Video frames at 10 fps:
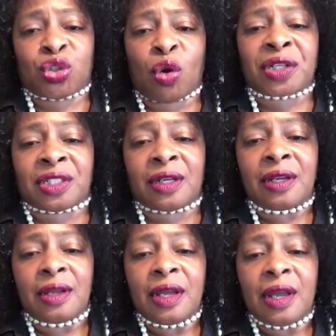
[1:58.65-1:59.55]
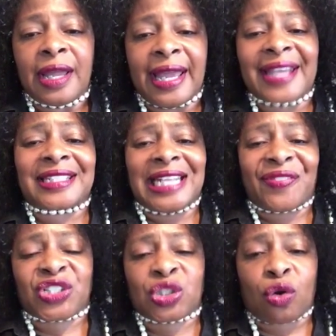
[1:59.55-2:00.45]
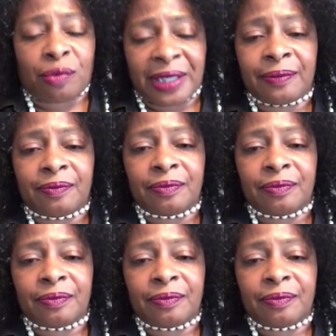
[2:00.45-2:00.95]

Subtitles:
Georgia, it's another story.